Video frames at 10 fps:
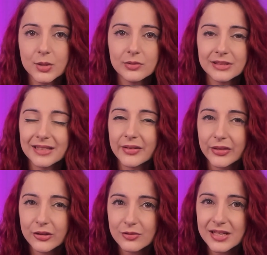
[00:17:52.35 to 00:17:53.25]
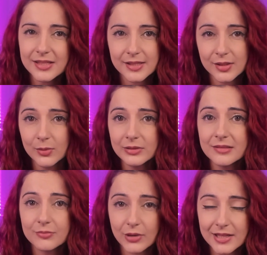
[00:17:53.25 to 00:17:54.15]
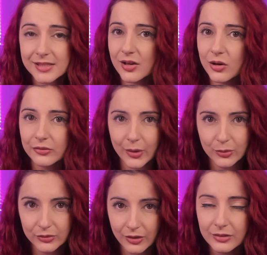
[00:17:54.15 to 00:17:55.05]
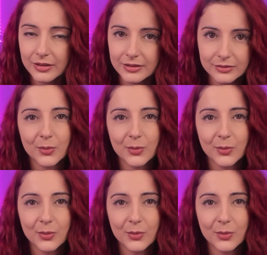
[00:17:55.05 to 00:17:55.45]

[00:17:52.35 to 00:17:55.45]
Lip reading: You will need 3 Stolen Breaths of Ohn'ahra,